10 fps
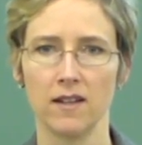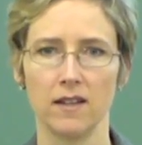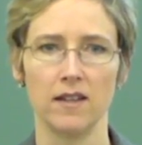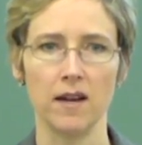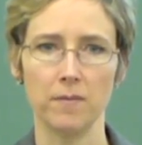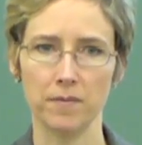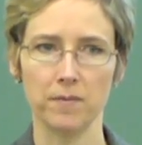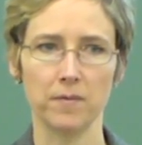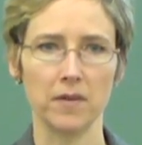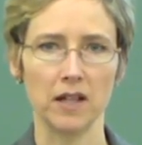Yep,
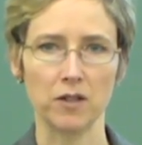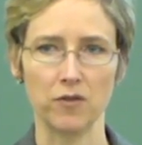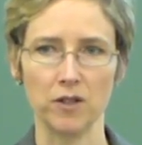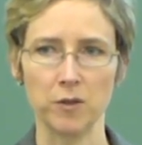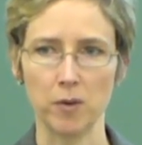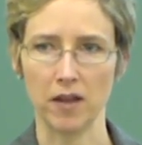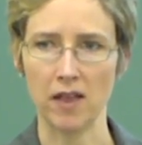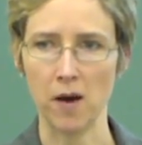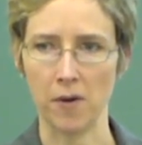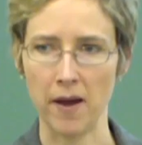the electric field's pointing
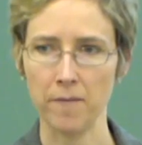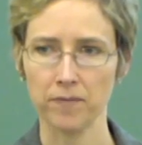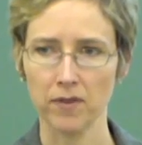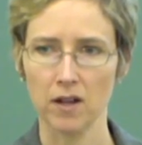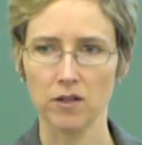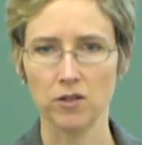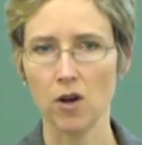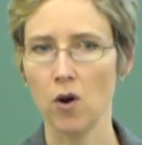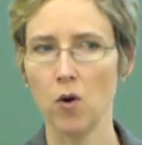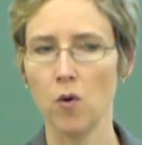that way.
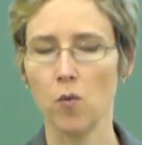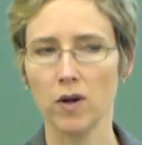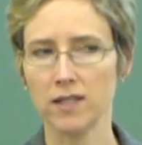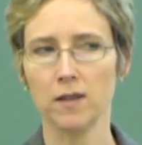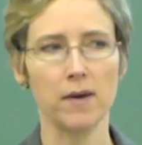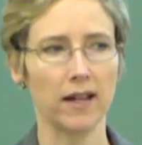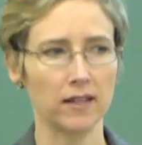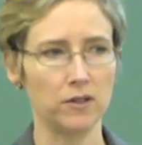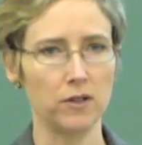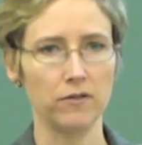So what's the
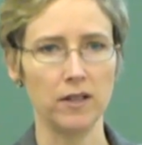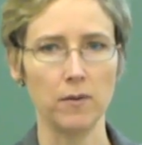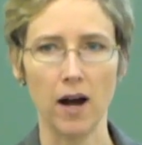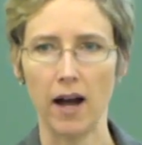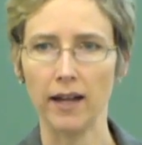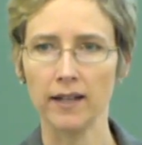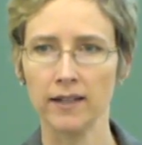magnitude of Ey?